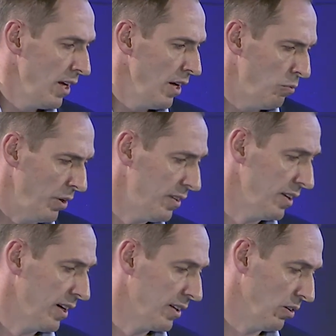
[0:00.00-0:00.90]
One
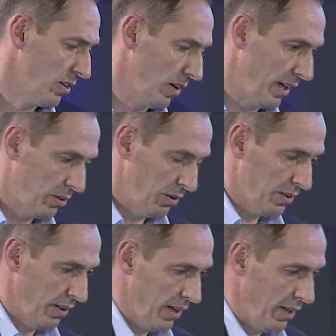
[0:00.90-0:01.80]
thing I'd also like to
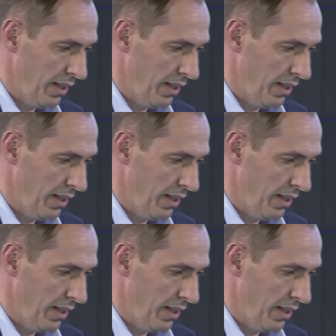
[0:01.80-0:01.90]
say,